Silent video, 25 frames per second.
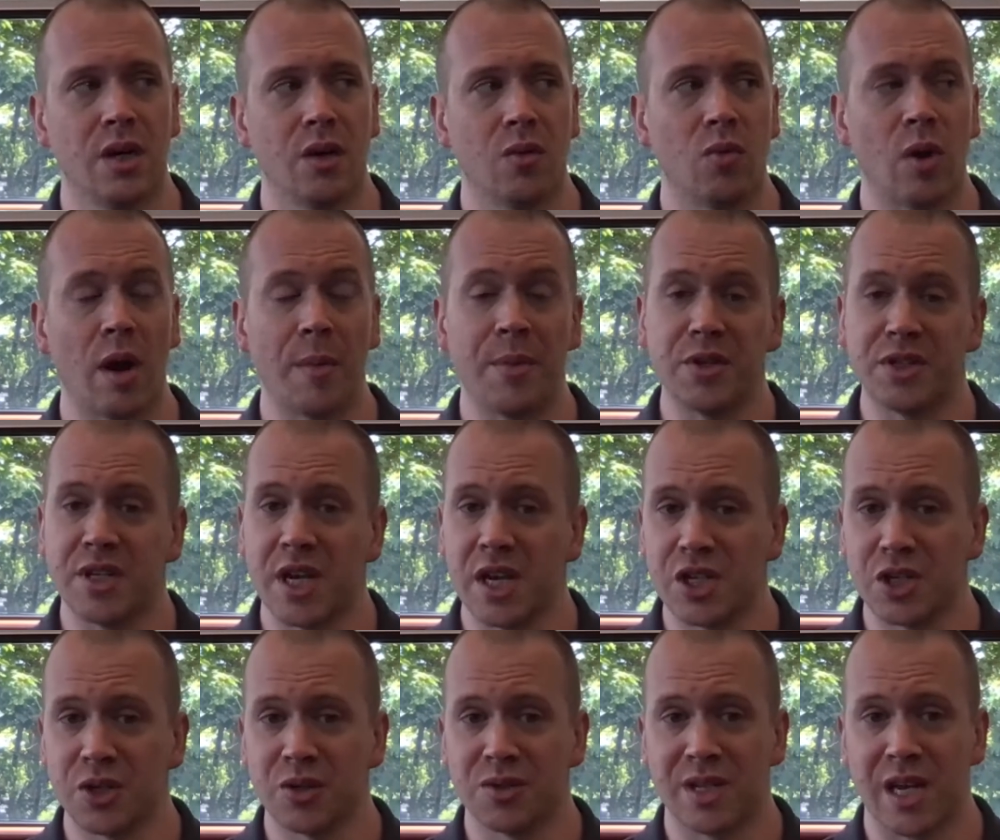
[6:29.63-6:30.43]

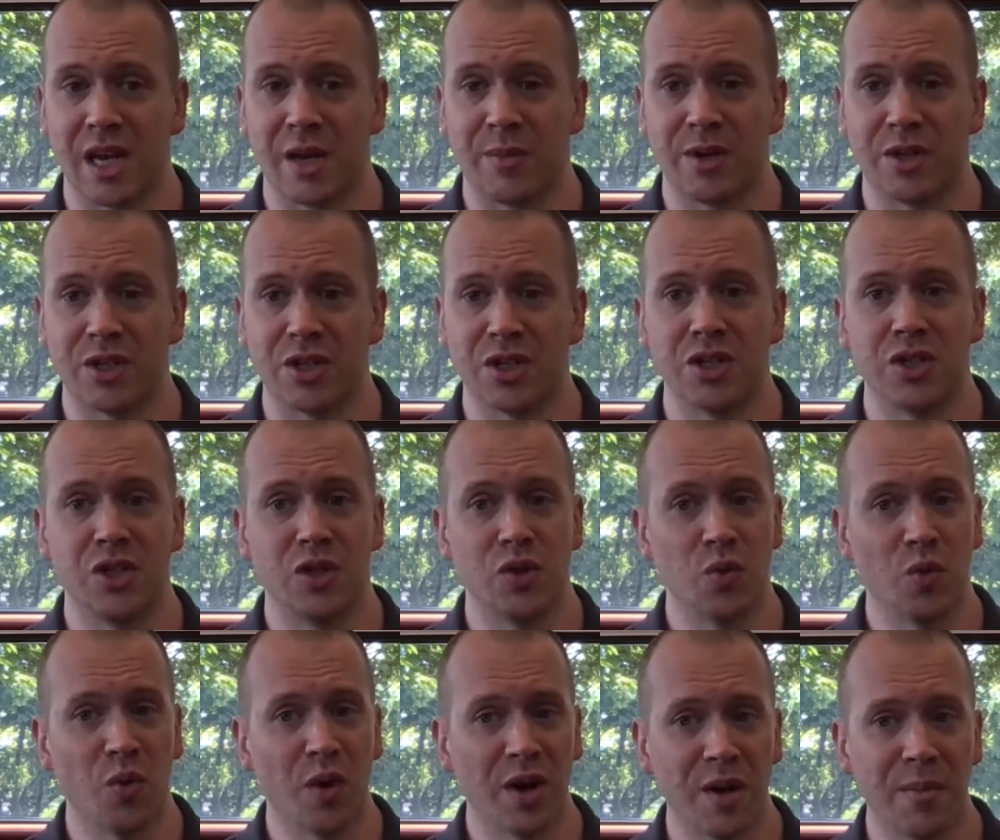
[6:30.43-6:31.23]
Reputational damage,
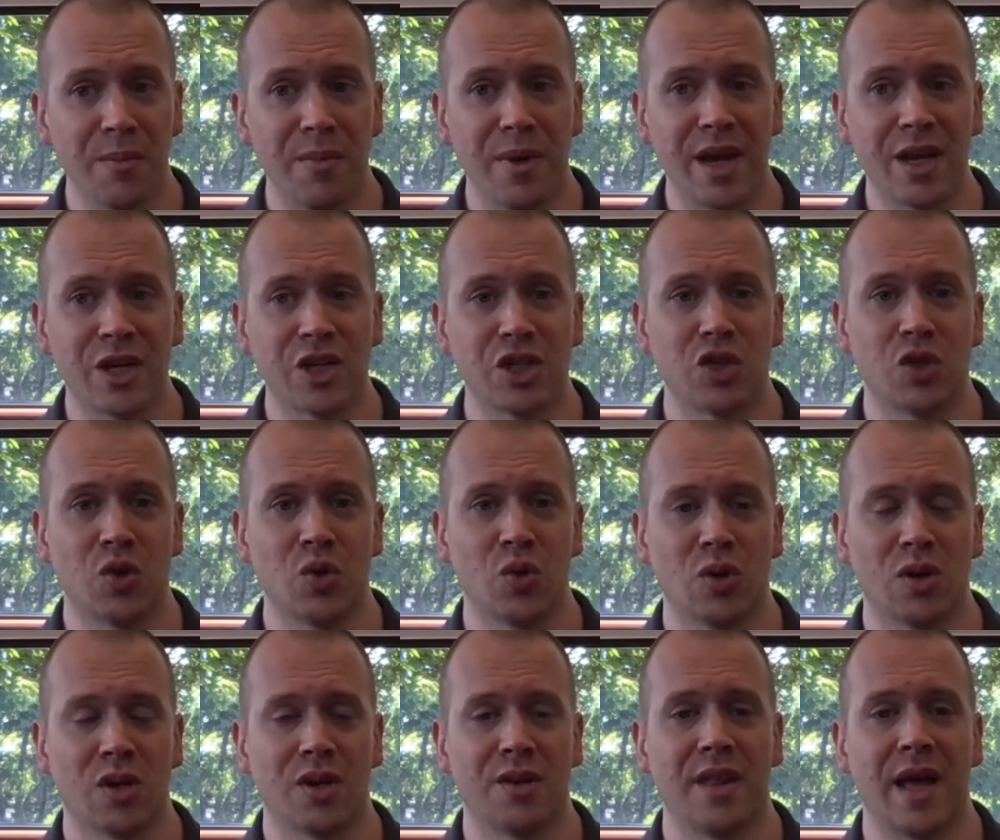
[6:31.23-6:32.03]
you want to make
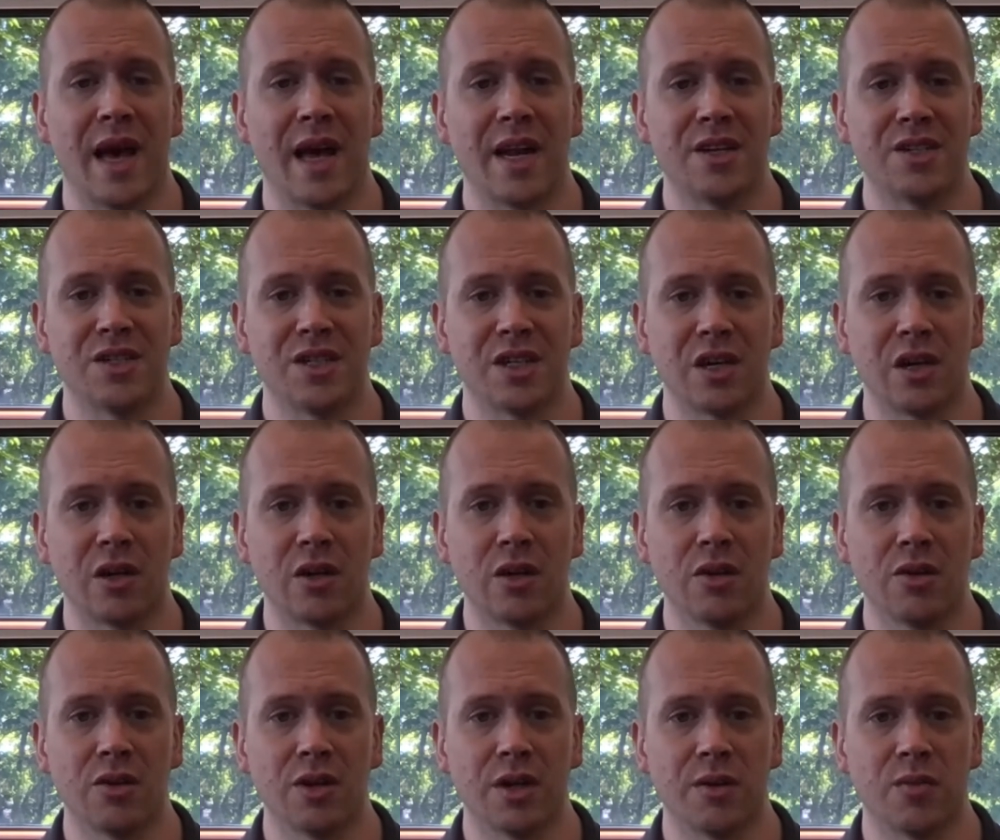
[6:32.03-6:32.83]
sure that is
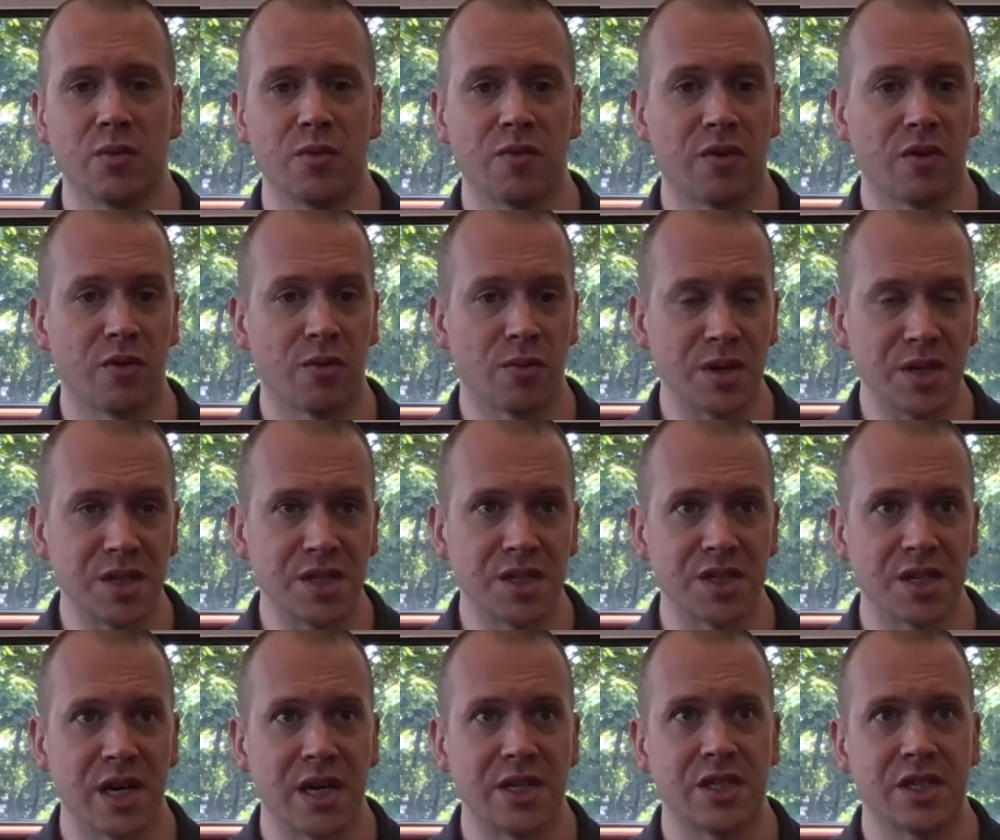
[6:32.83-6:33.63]
included for
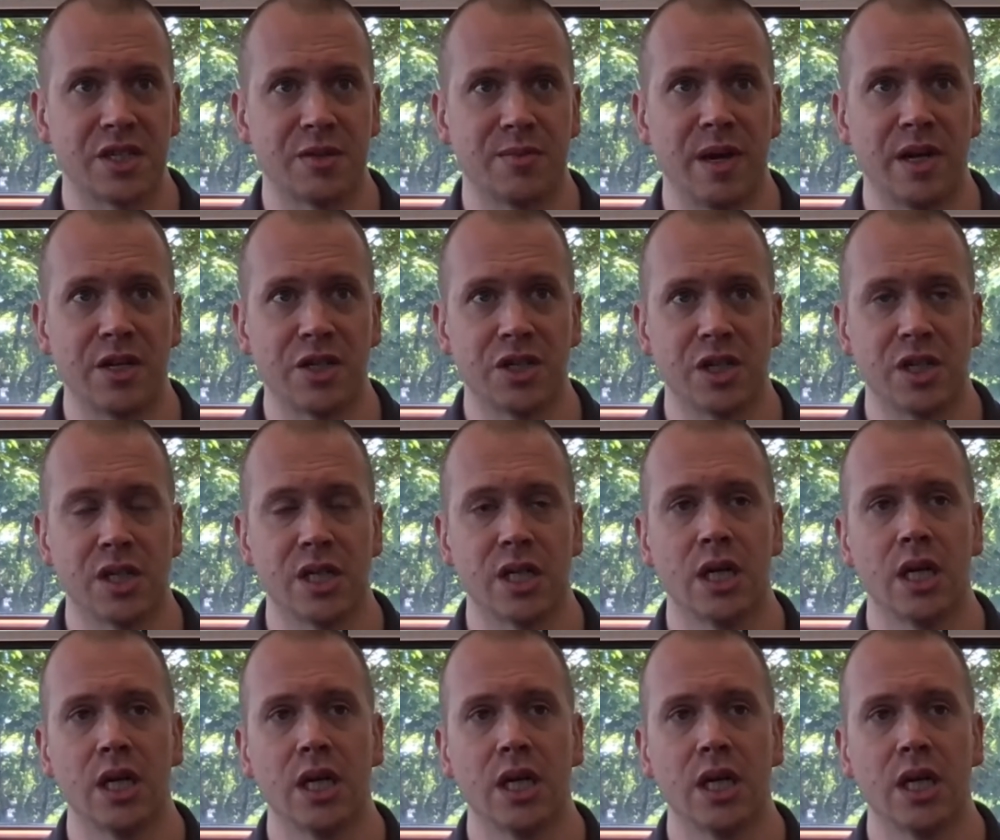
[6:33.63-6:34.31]
reasons I just mentioned.